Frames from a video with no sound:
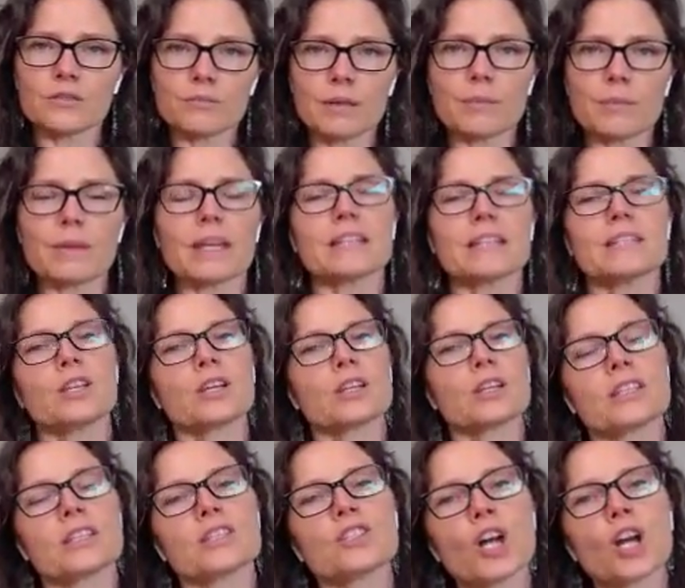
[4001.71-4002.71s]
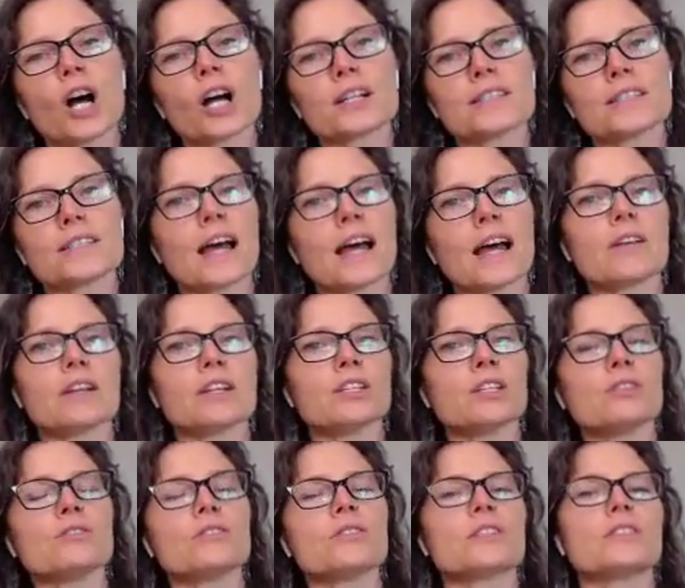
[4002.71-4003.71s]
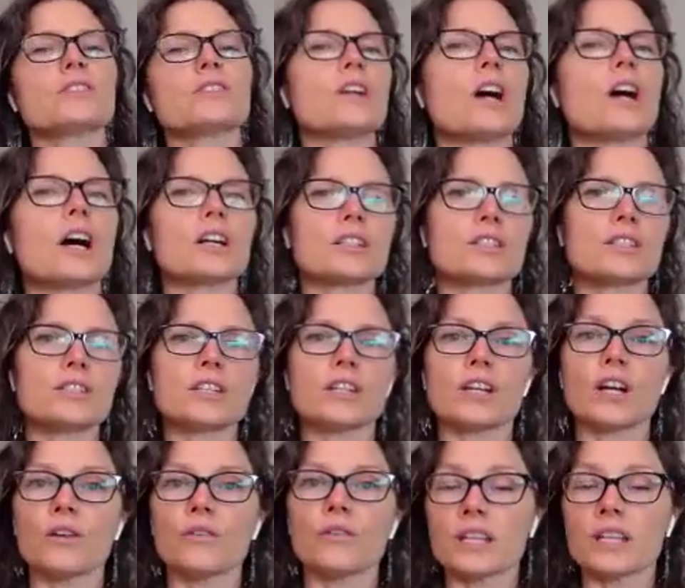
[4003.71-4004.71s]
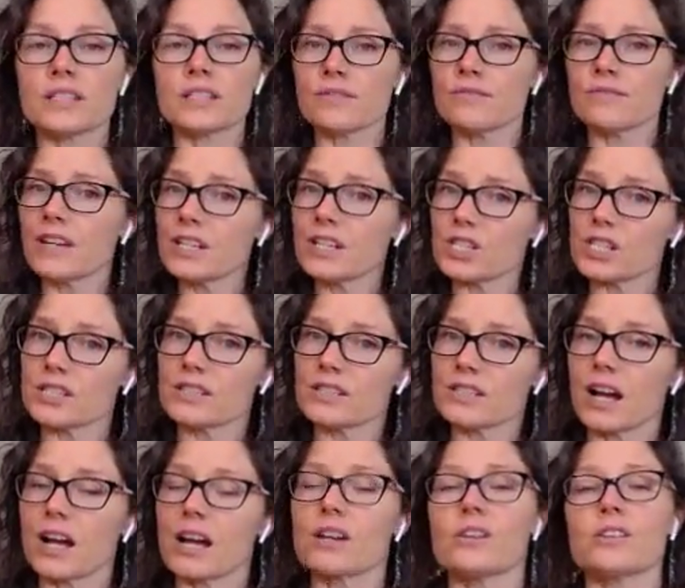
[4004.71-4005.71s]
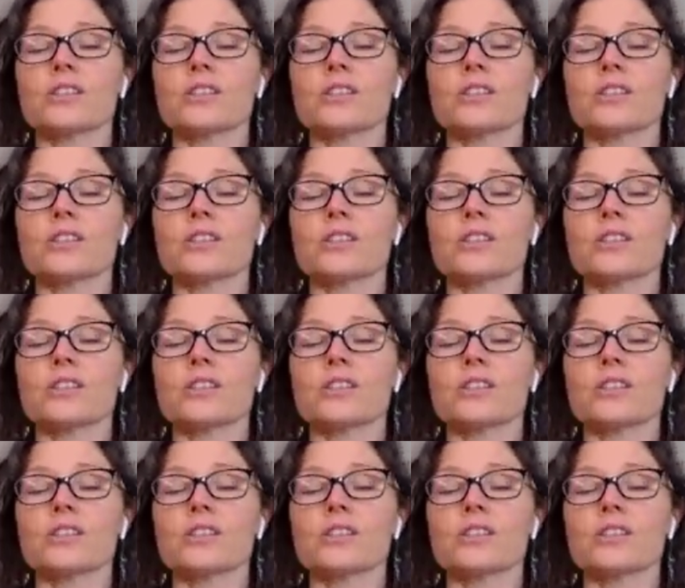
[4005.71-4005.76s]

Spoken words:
maybe I took the stalks out and used the stalks to go in some veggie stock,